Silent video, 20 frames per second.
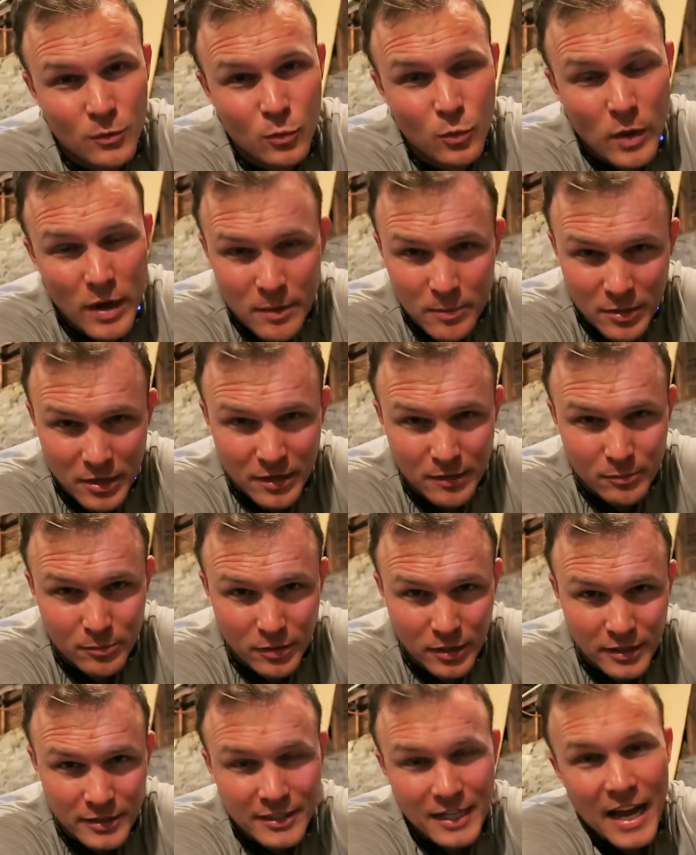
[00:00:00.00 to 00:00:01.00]
Way beyond
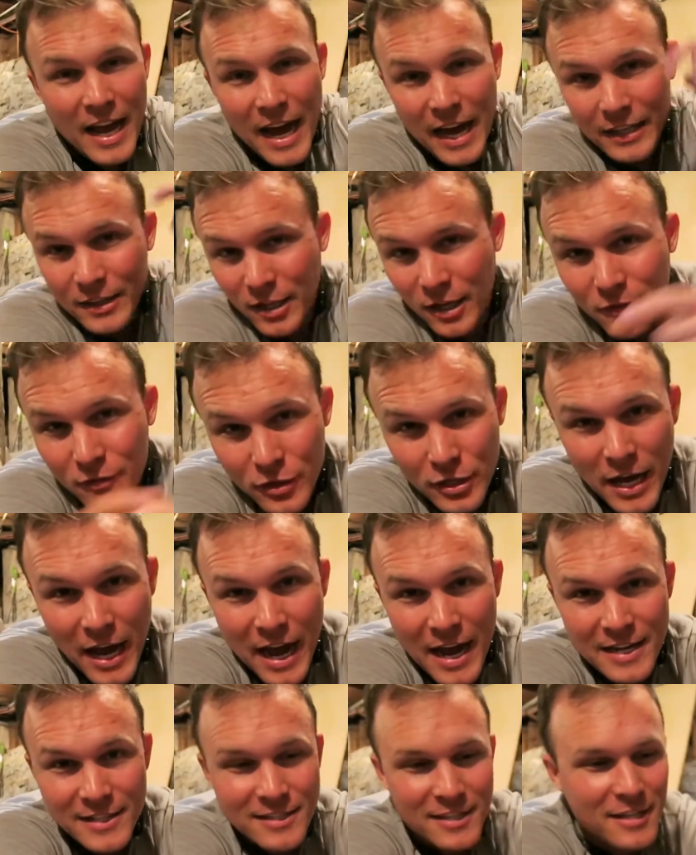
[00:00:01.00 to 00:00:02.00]
price. I love you
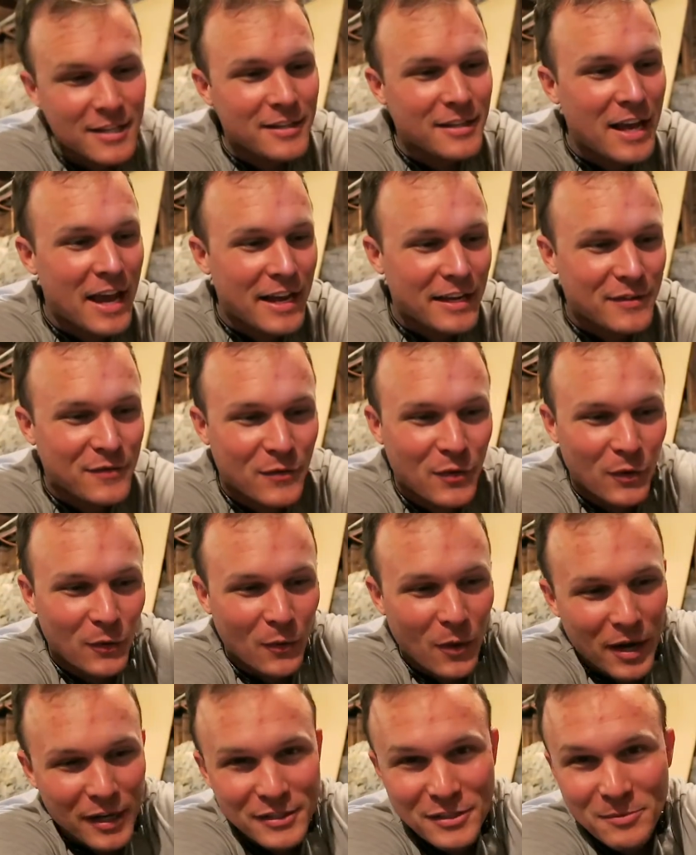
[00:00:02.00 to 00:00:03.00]
guys. Thanks for
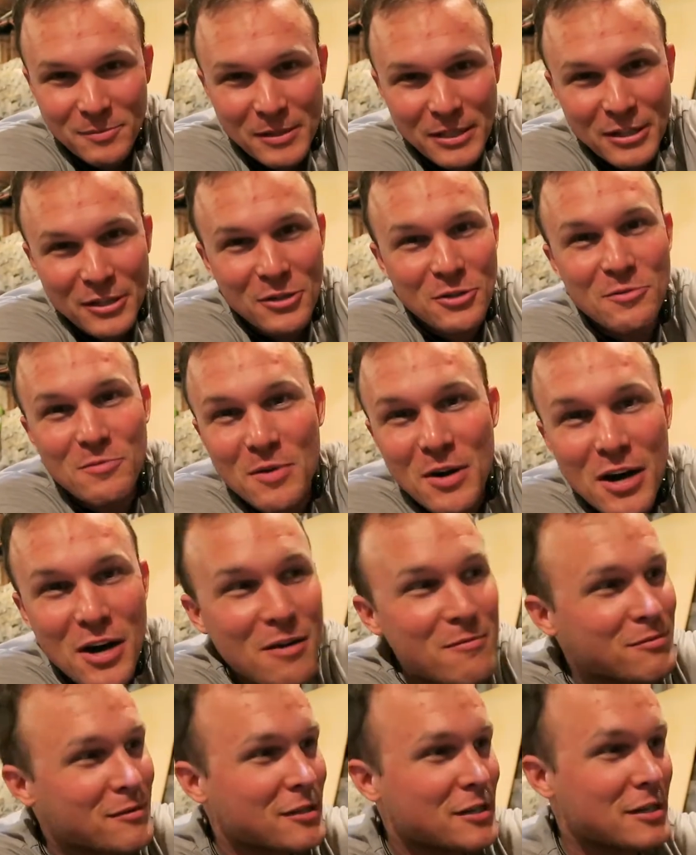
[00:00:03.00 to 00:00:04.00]
watching me lube
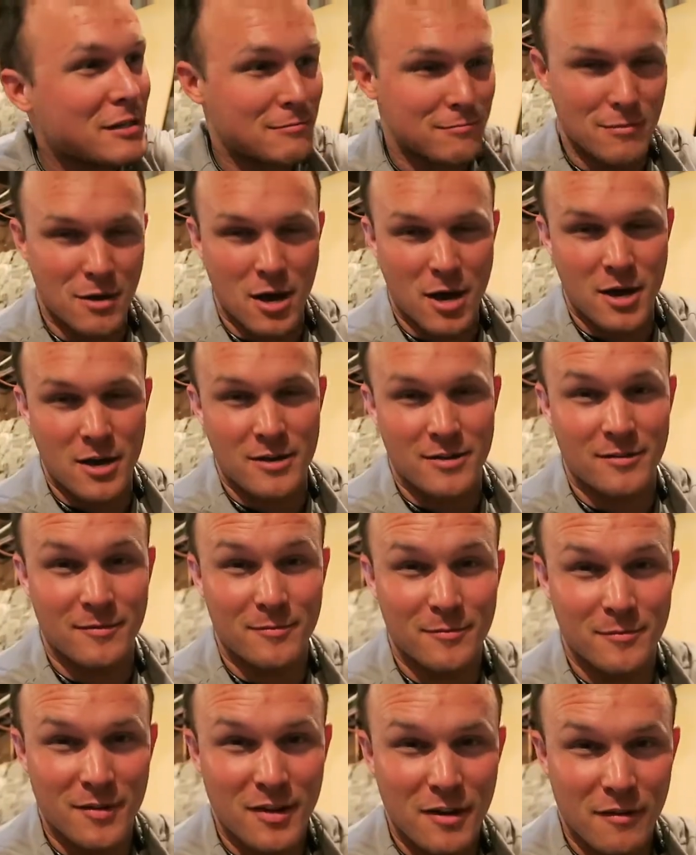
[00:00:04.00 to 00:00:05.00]
up my
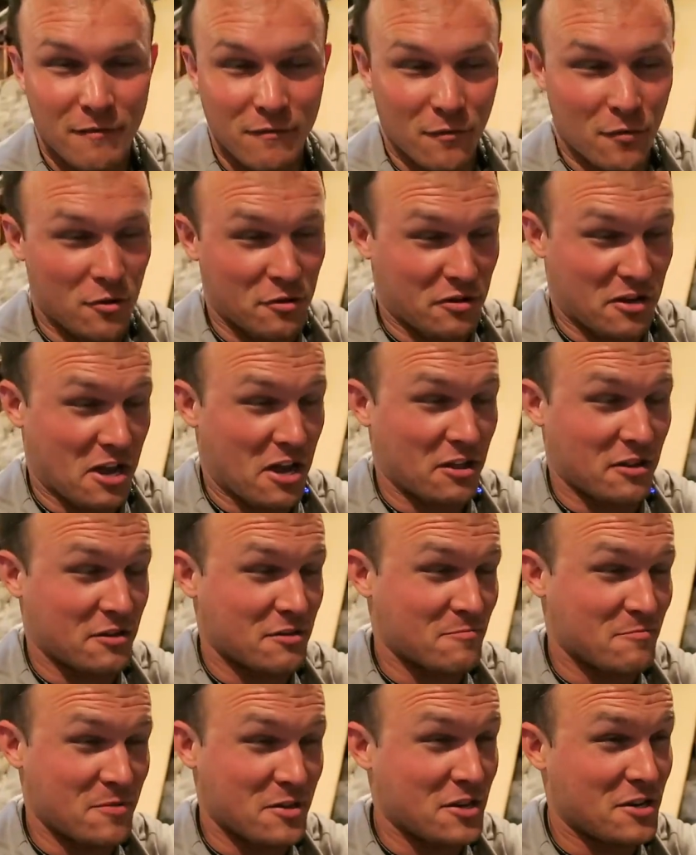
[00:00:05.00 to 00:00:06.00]

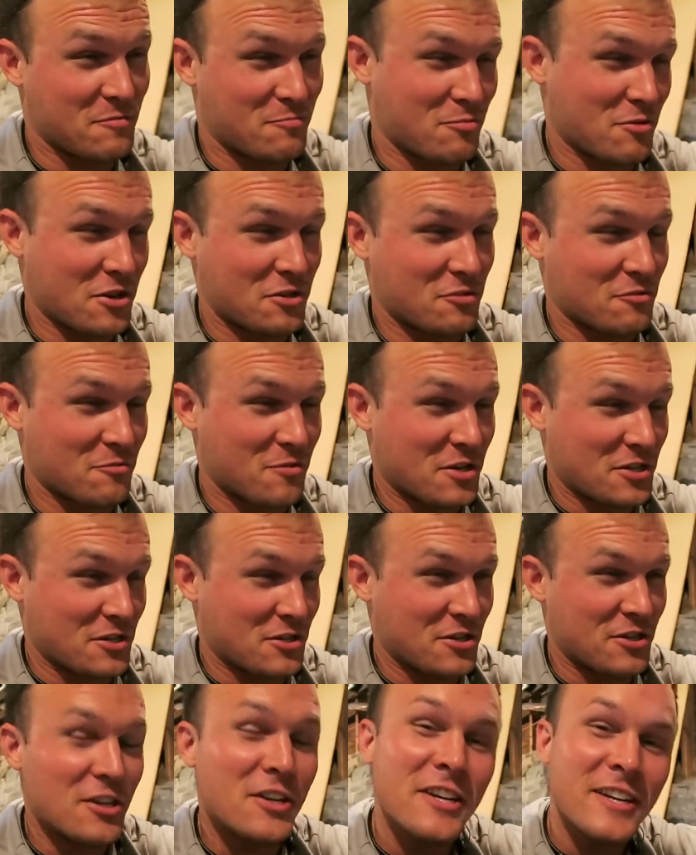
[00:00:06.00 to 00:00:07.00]
4-gallon-a-minute pressure
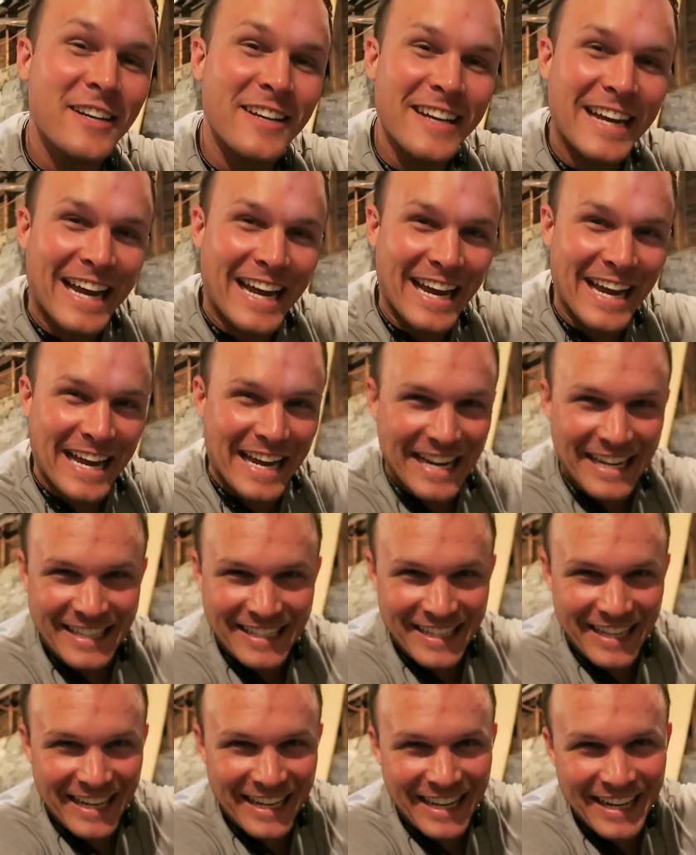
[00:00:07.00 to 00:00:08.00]
washer.
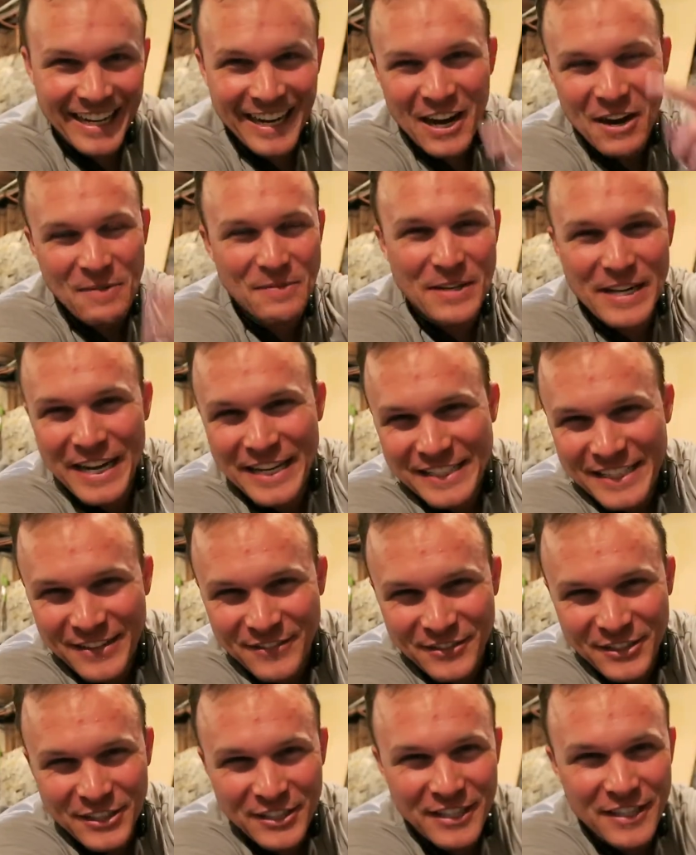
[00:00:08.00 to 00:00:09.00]
And hope you guys
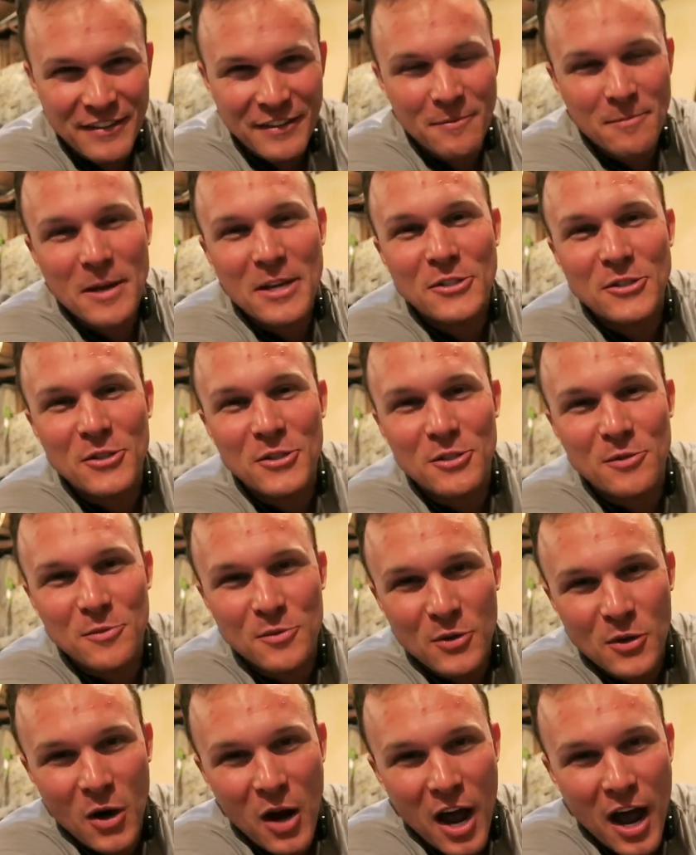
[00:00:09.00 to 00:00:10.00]
have a good evening. Make sure to
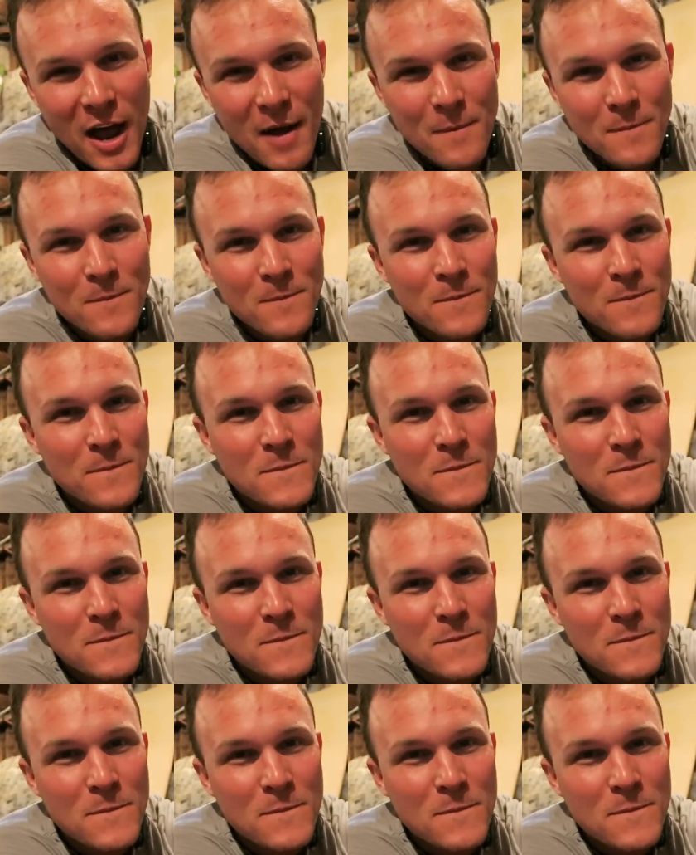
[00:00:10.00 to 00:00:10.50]
subscribe